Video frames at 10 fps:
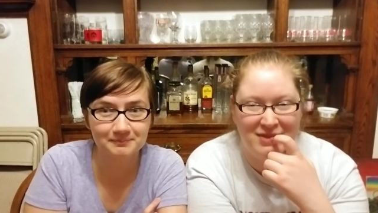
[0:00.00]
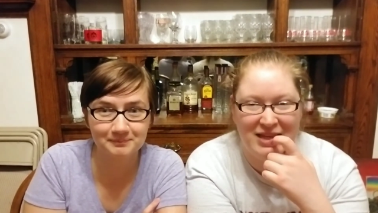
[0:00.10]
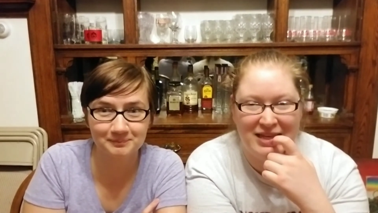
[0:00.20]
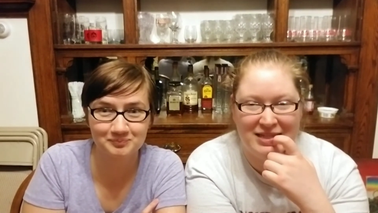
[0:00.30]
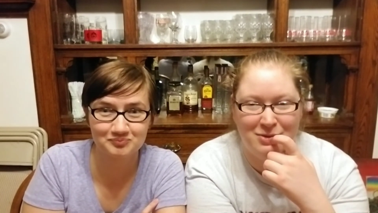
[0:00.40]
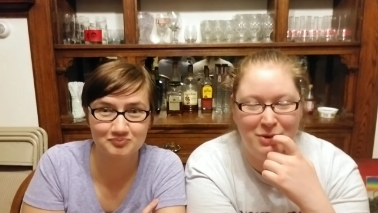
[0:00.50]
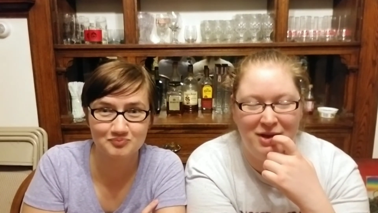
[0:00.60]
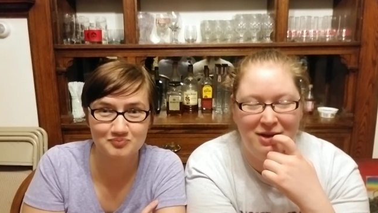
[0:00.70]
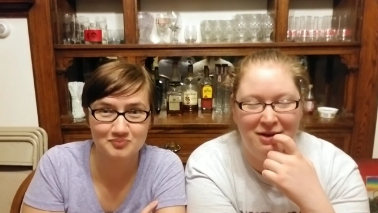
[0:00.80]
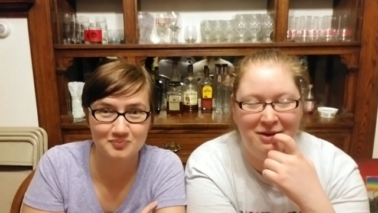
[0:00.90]
Speaker 1: yes, we
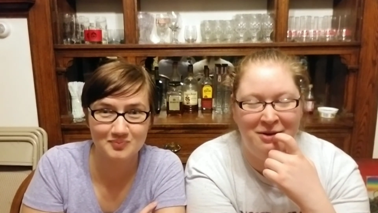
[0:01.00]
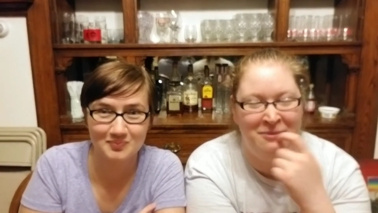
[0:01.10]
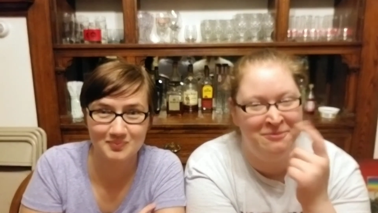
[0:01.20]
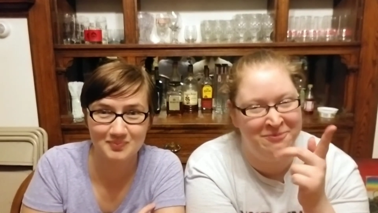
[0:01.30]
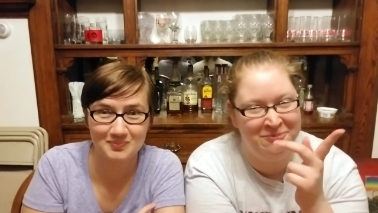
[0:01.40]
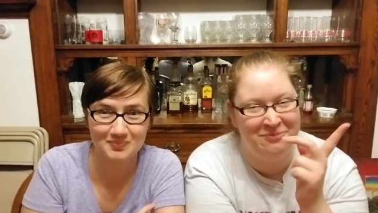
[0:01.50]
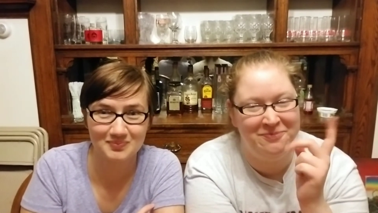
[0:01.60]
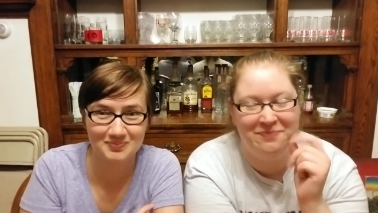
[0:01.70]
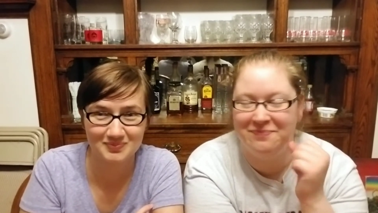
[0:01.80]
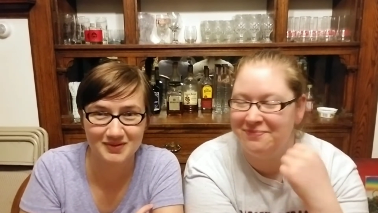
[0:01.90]
are.
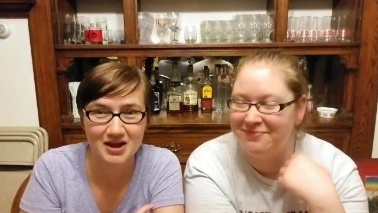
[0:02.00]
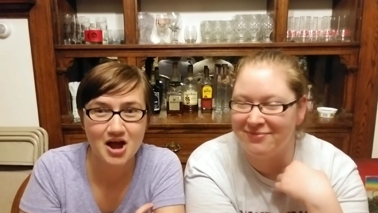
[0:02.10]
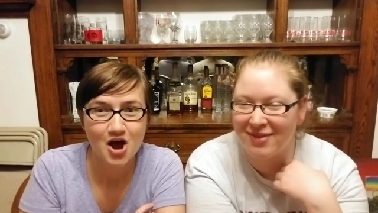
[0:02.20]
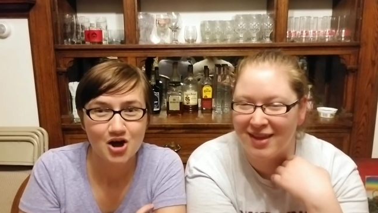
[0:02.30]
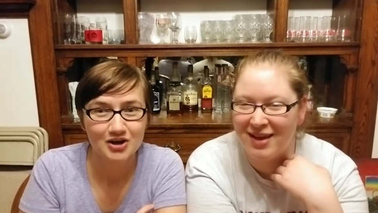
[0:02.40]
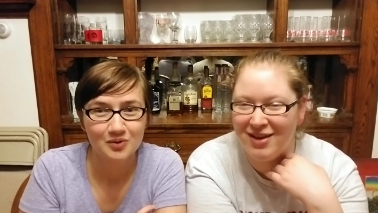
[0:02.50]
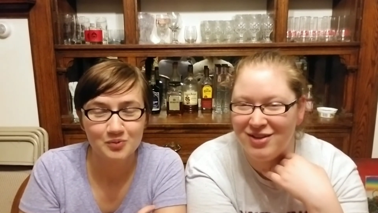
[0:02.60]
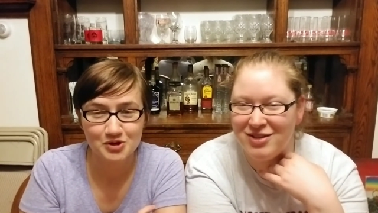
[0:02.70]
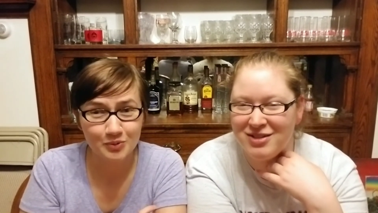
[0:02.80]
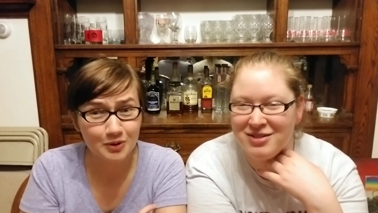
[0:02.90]

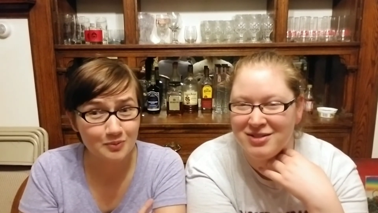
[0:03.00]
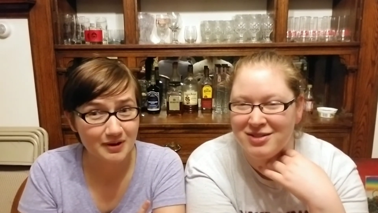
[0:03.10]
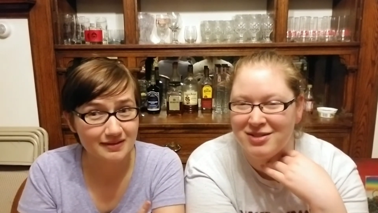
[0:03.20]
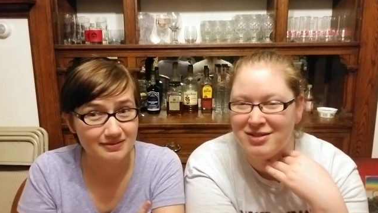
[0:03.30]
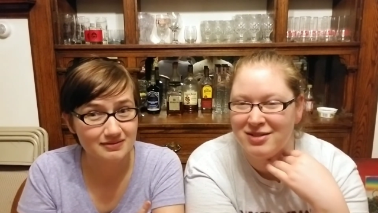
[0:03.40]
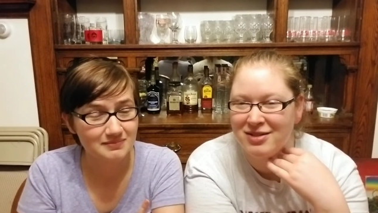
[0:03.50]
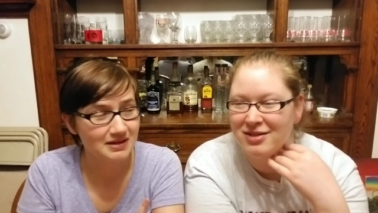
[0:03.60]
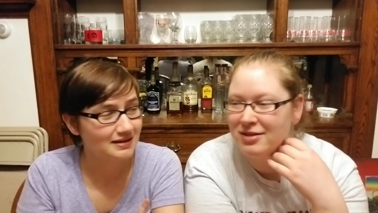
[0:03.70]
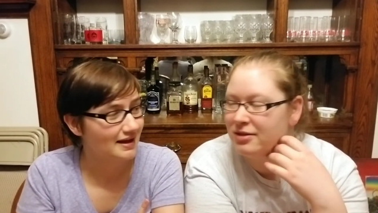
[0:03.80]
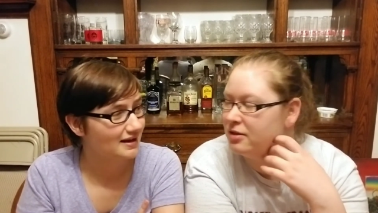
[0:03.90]
Speaker 2: You were with me
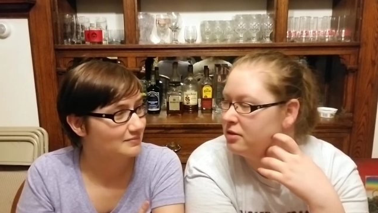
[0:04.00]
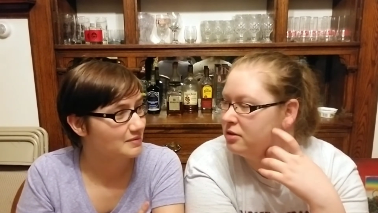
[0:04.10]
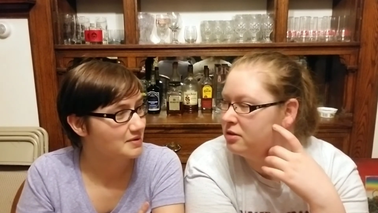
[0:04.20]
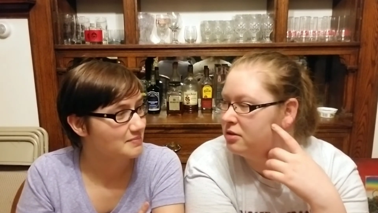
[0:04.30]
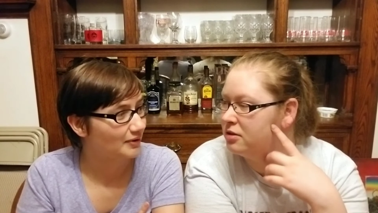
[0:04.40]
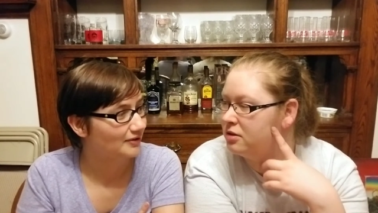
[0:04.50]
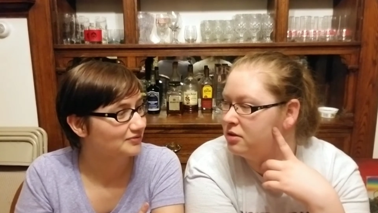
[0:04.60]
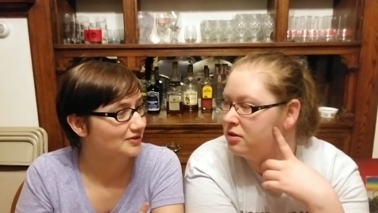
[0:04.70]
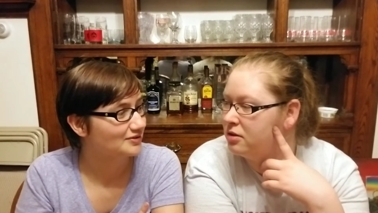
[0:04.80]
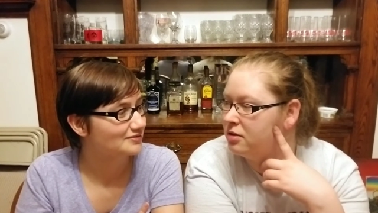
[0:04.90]
and Adam when we bought
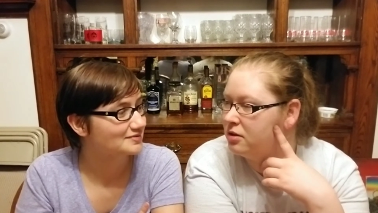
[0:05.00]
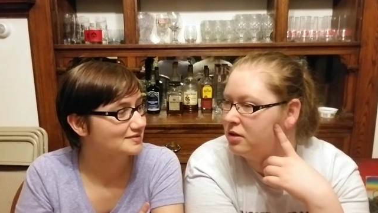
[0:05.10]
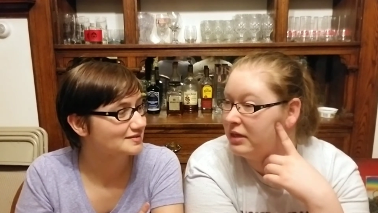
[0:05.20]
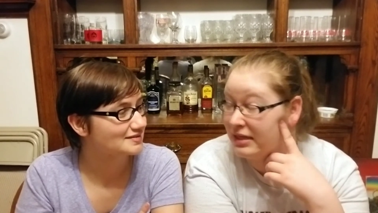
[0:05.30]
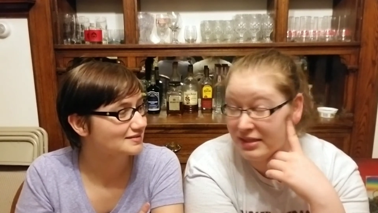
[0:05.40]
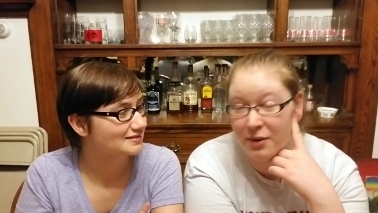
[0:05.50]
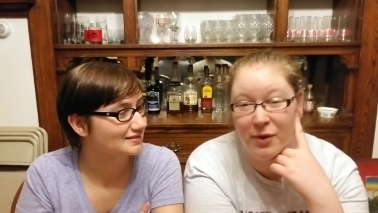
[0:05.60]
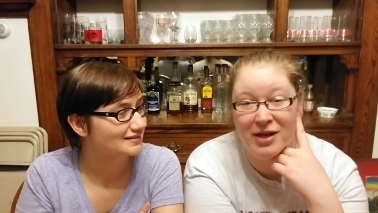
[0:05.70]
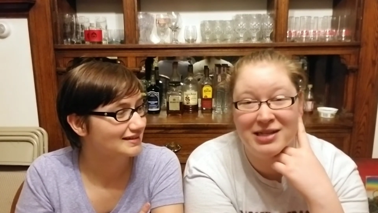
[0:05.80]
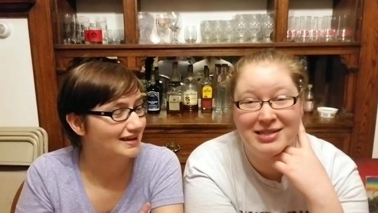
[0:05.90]
those. Yes, I
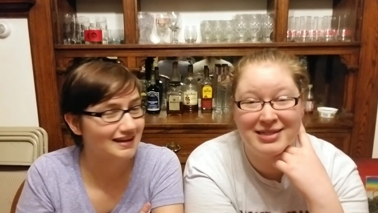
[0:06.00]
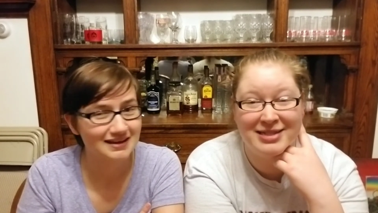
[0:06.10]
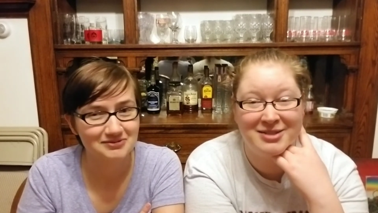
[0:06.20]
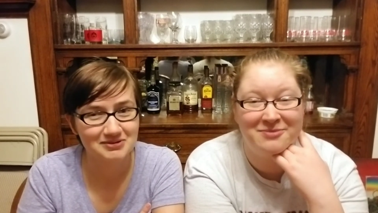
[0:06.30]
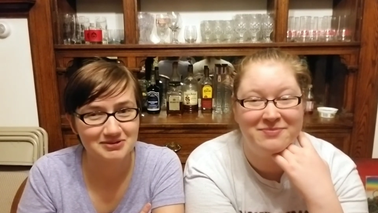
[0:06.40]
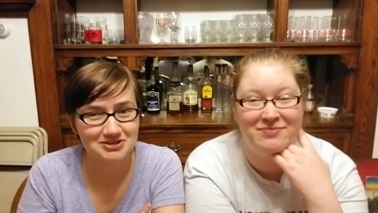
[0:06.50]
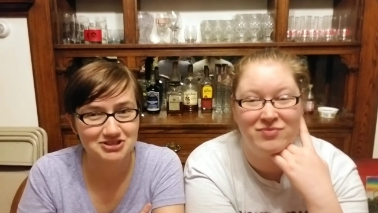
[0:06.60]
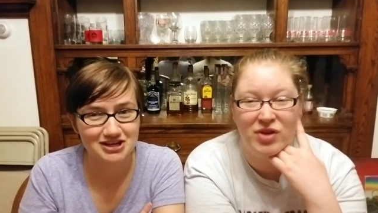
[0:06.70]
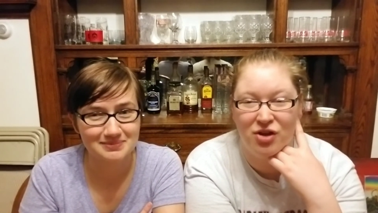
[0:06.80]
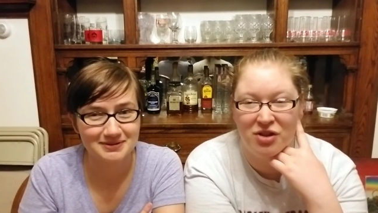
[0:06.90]
was. Yeah, we were
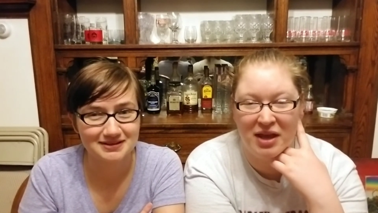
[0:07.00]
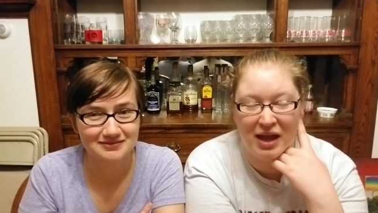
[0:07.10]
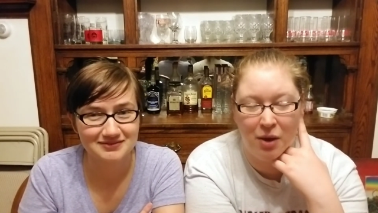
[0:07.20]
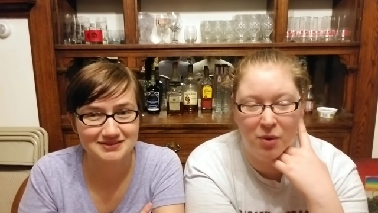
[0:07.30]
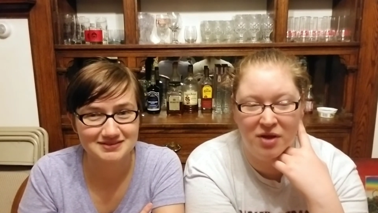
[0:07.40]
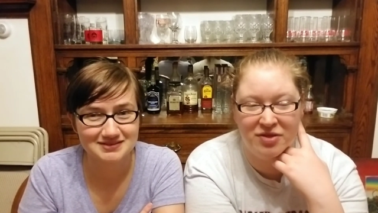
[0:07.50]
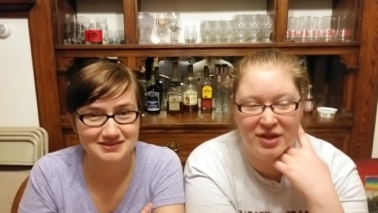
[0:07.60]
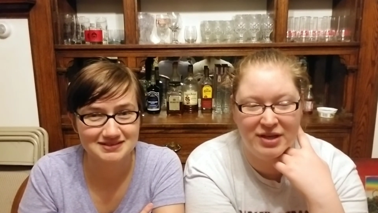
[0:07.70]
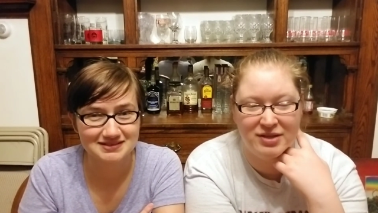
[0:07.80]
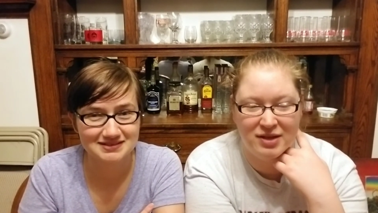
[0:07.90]
shopping. You're like, I want
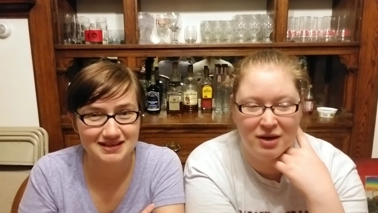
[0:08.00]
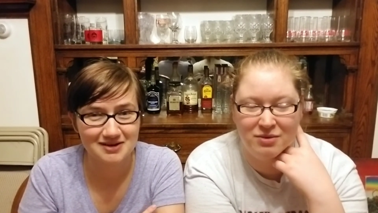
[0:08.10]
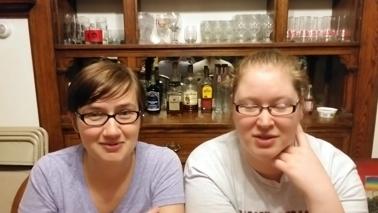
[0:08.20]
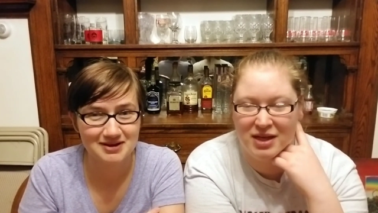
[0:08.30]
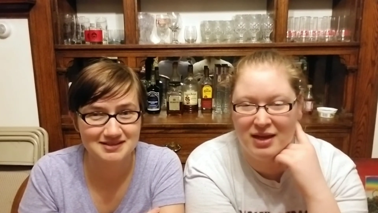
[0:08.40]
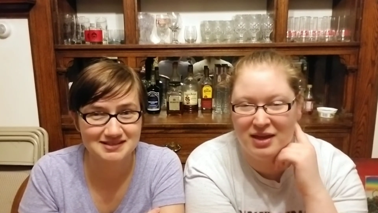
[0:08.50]
these. And I, I was like,